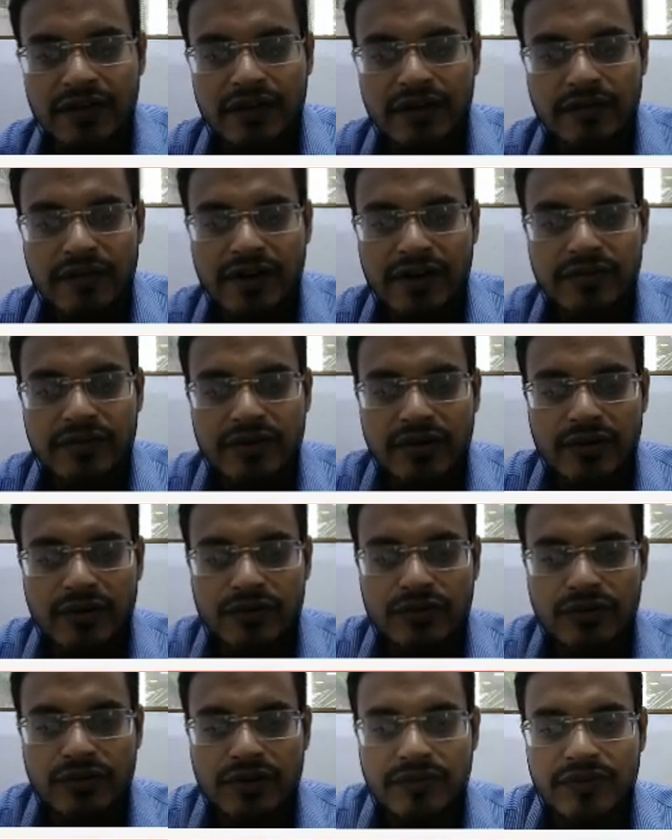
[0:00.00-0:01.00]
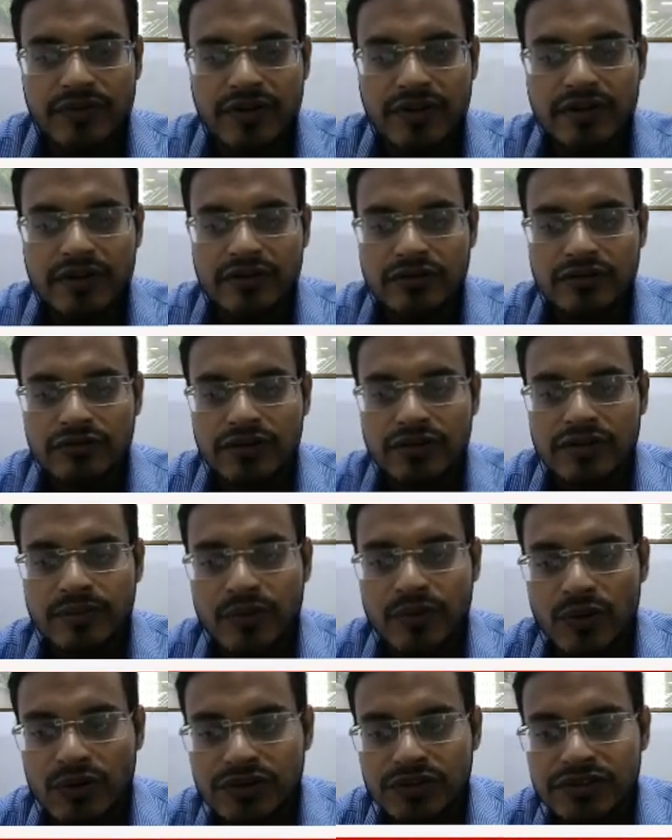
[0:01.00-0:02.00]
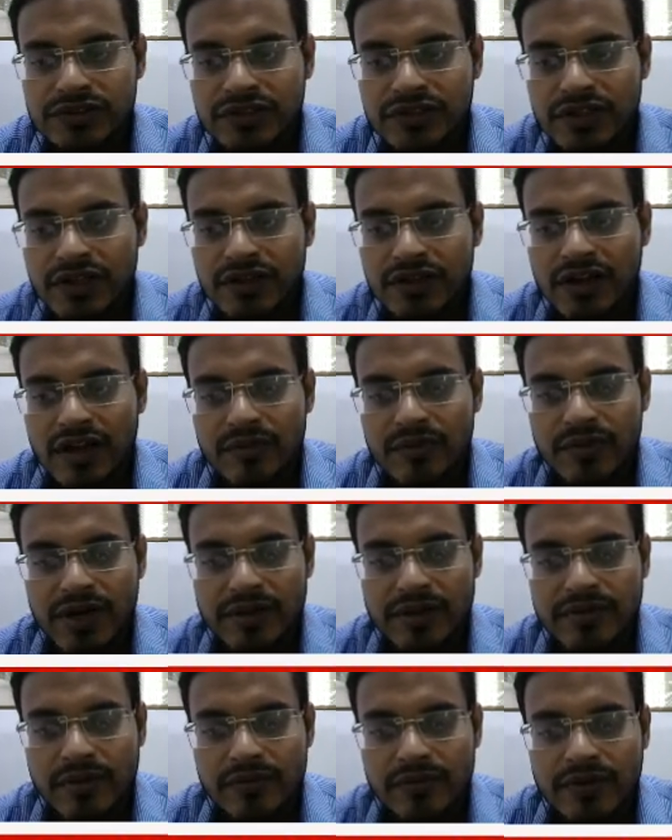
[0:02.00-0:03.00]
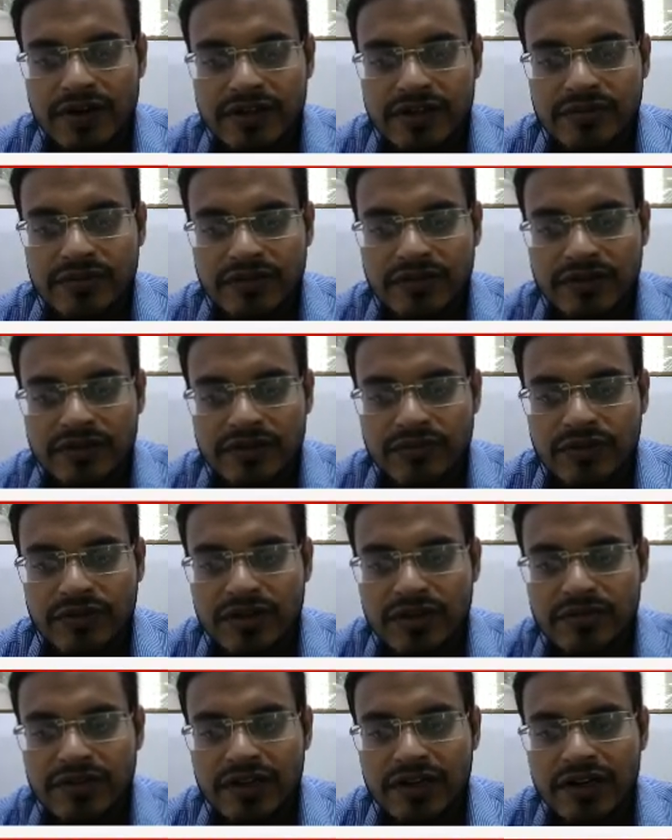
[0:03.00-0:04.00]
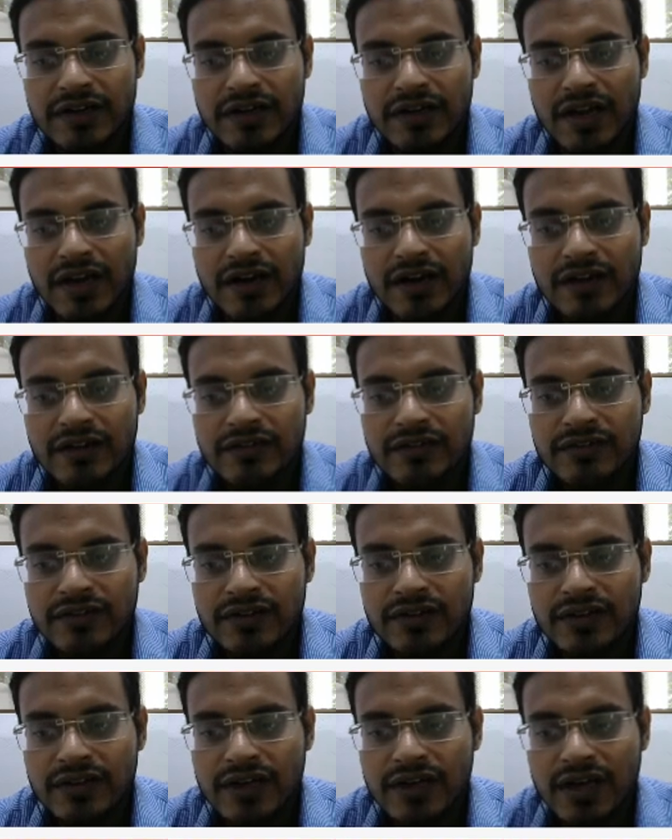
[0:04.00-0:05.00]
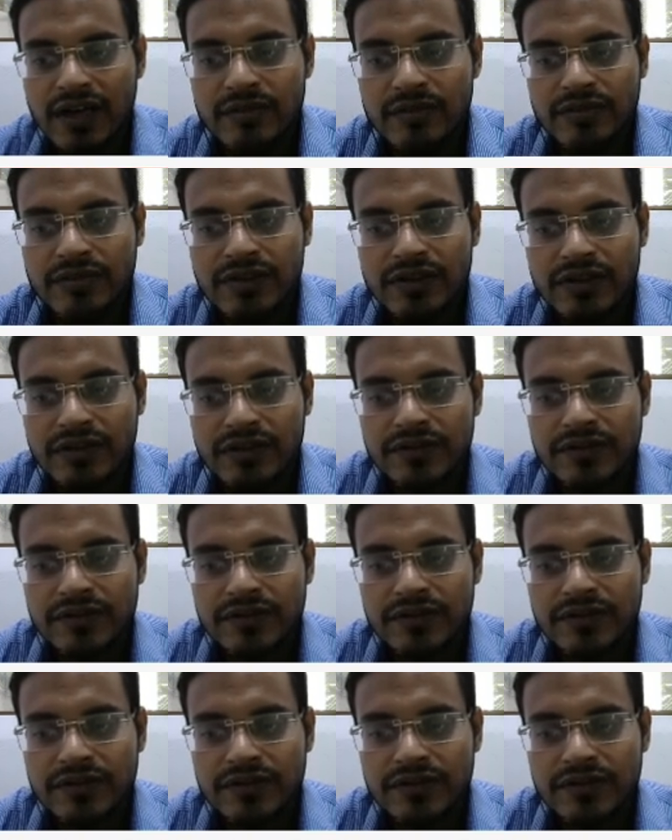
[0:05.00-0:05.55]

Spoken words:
Commands which are also referred to as blocks are made up of words which begin with a letter address with a